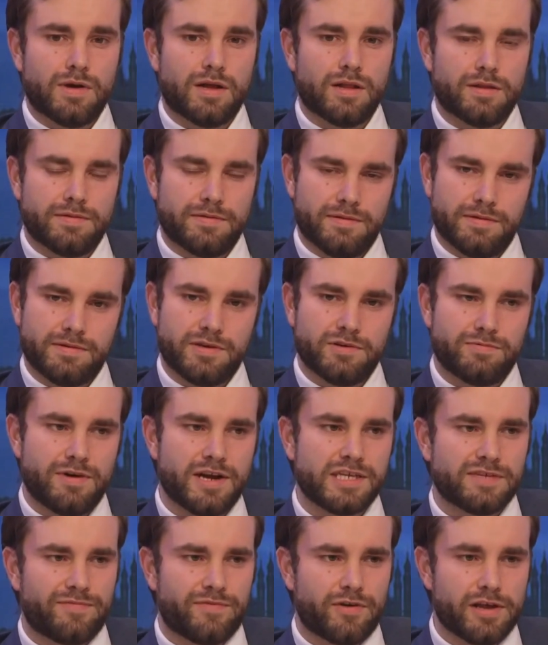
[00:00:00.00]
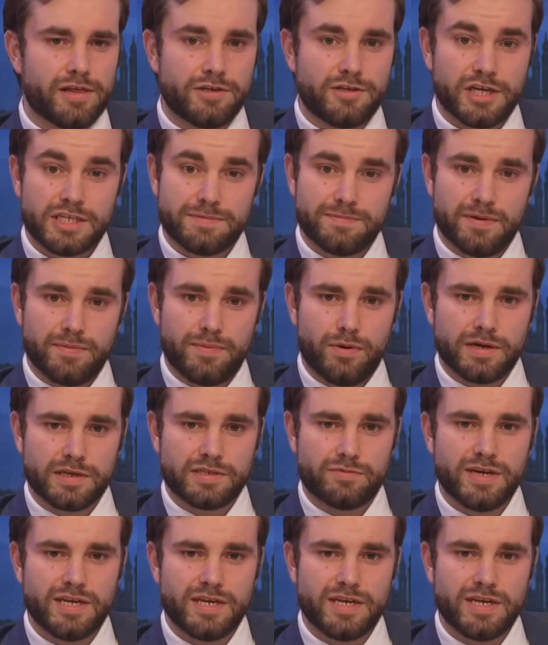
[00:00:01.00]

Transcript: Well, you raise a very legitimate point.